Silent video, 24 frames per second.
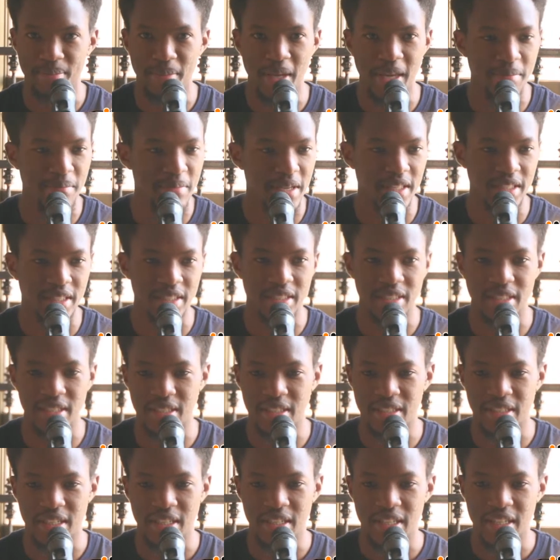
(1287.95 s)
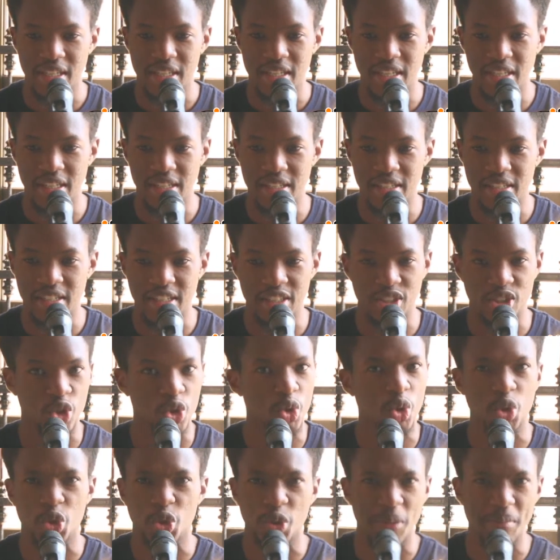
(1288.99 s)
Maybe it's in, in, in
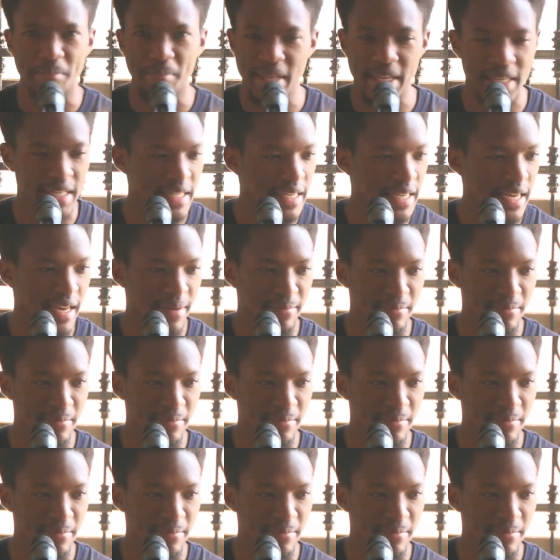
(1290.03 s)
social media.